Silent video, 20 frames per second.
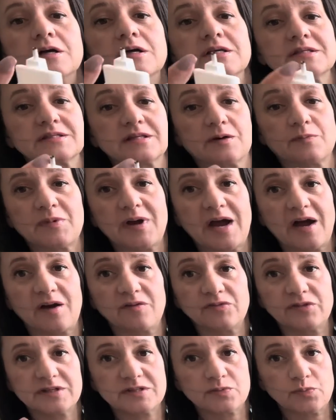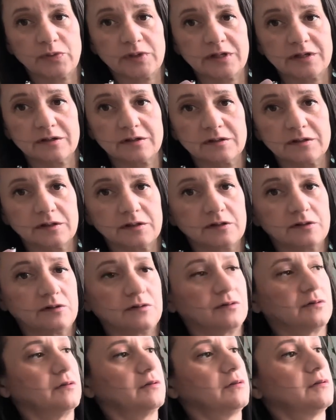Some have this weird
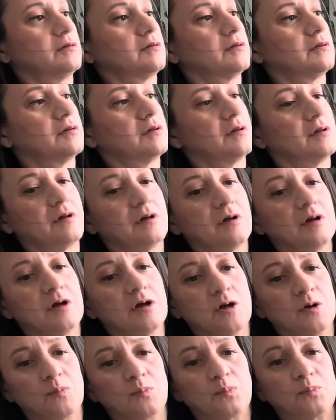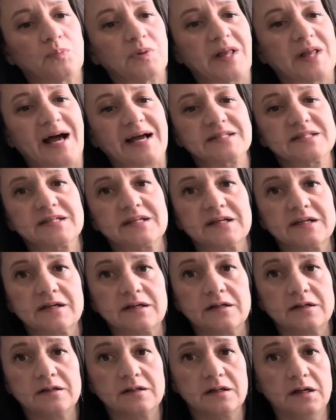little plastic.